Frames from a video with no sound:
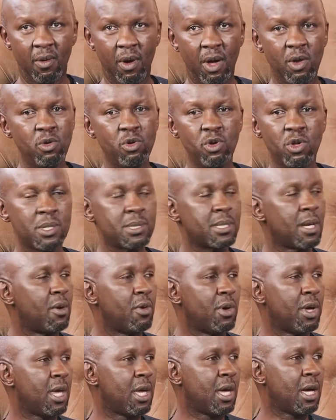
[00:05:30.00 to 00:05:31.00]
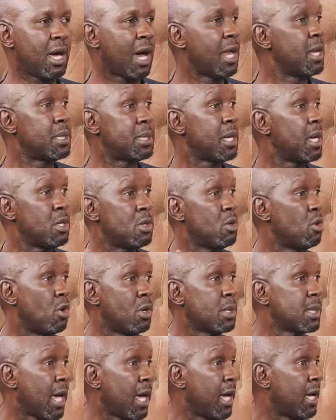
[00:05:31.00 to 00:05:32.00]
The one who knows the way can change who
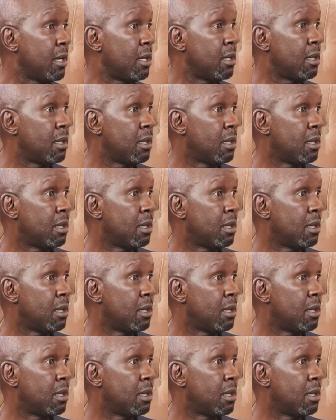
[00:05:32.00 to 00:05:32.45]
goes ahead.